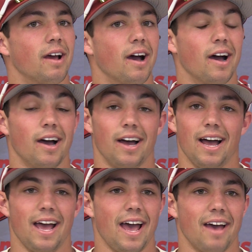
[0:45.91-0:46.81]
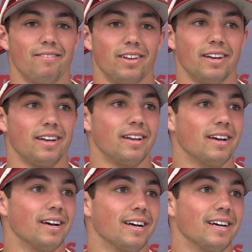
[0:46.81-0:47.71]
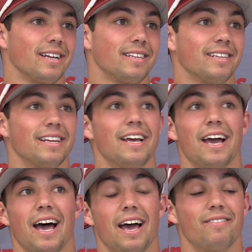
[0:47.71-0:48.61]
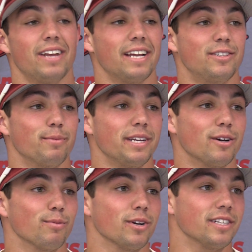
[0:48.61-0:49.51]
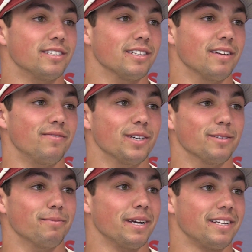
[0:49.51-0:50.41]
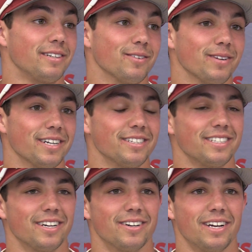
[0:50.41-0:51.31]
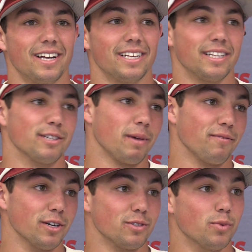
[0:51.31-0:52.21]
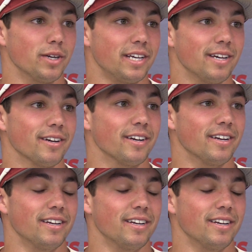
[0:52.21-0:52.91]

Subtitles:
I haven't had too many home runs to left field in my career, so I think that was my first one here.